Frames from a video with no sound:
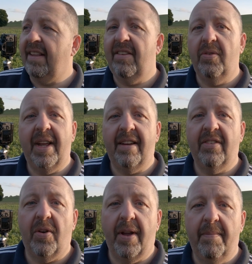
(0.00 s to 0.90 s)
until
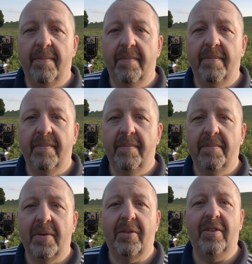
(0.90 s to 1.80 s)
next time,
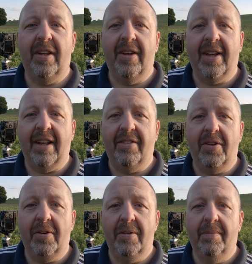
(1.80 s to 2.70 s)
I'll see you again
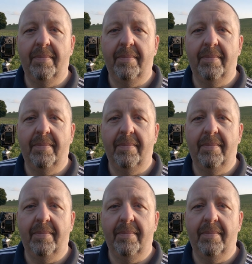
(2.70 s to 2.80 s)
soon.